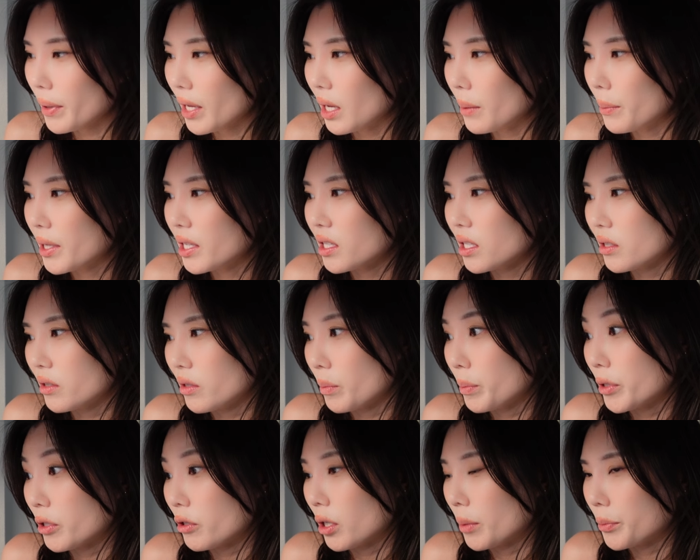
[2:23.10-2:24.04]
payments and
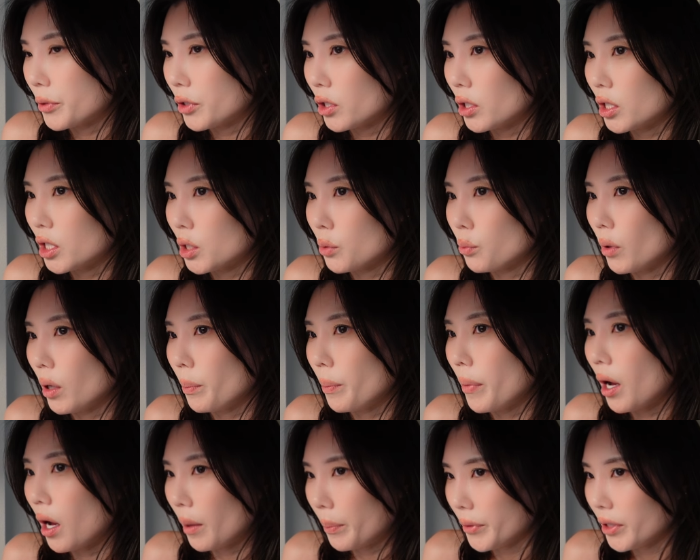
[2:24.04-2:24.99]
subscriptions will
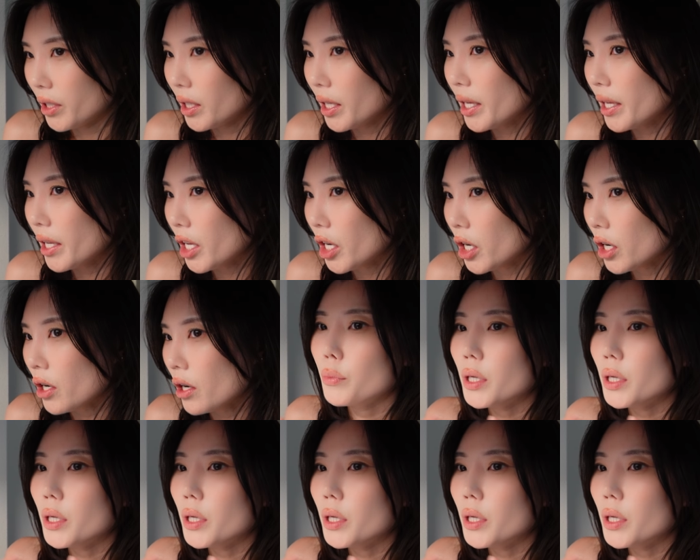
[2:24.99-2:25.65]
populate here.